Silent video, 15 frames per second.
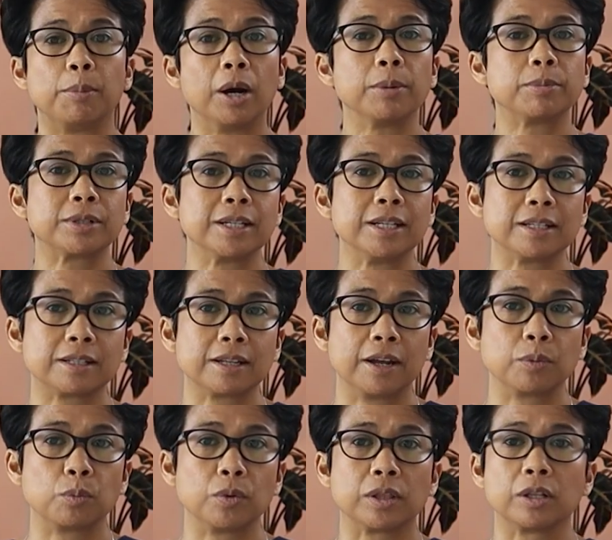biopsy is
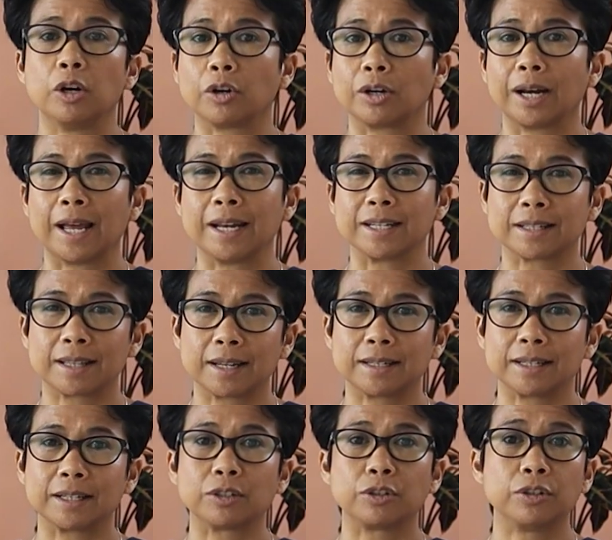done with local
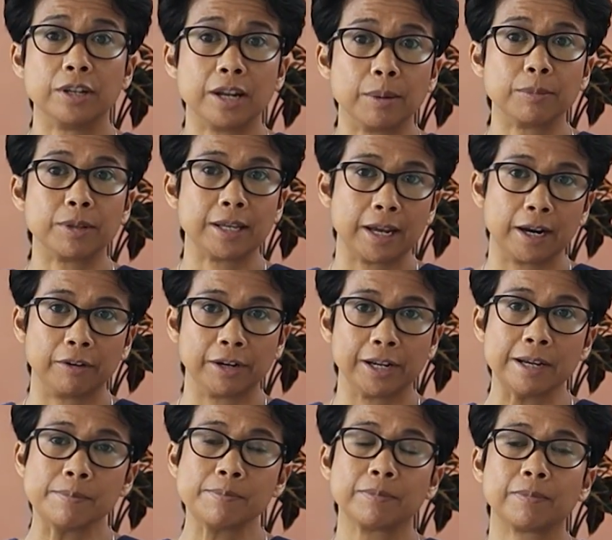anaesthetic to numb the
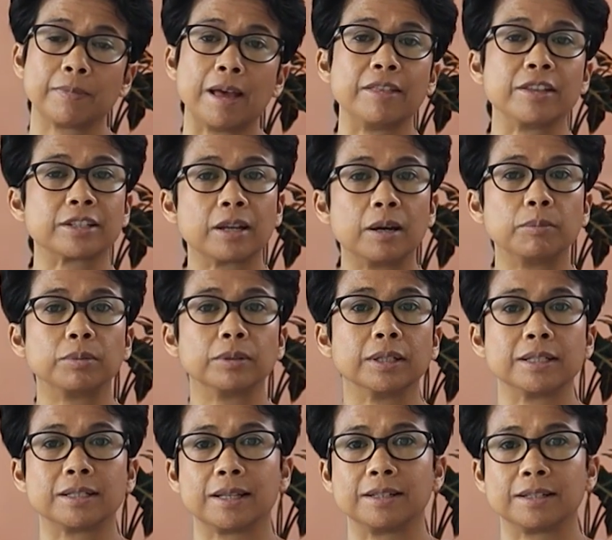area and the sample
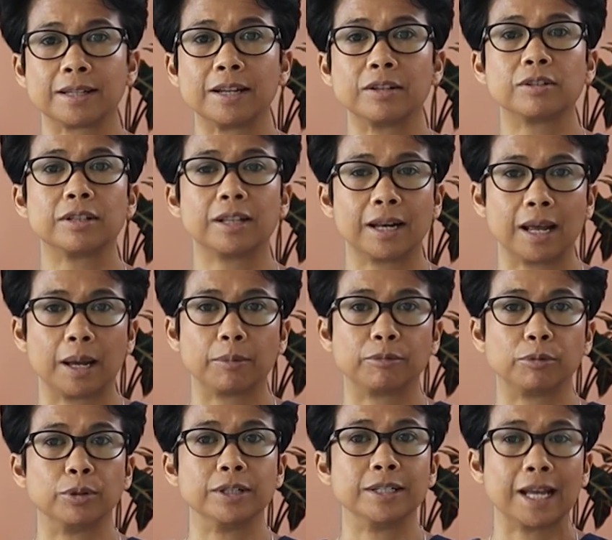is then sent to the lab
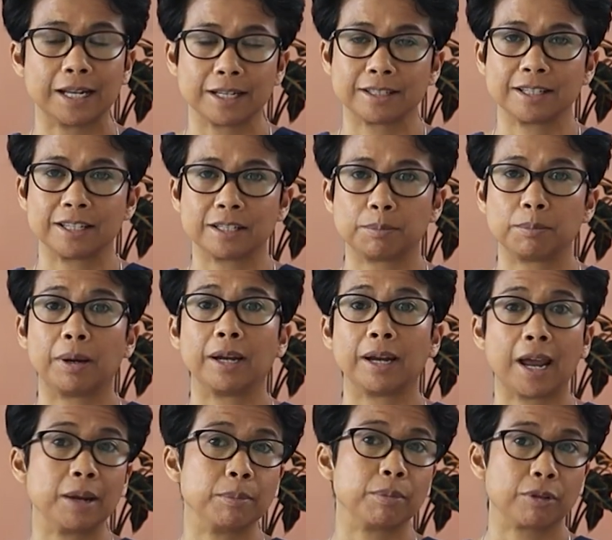for analysis by
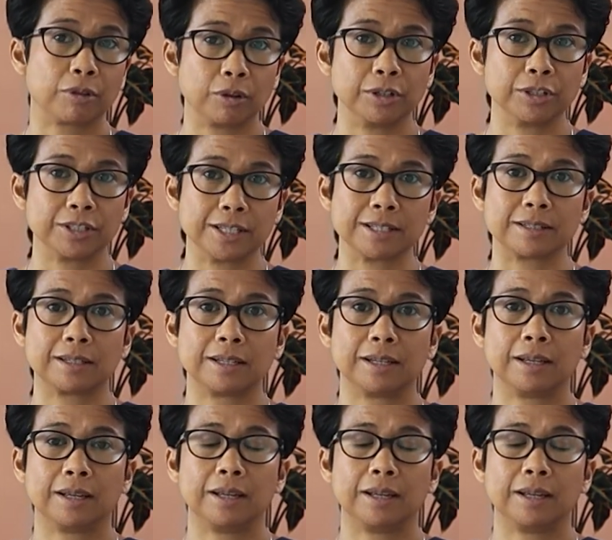a pathologist.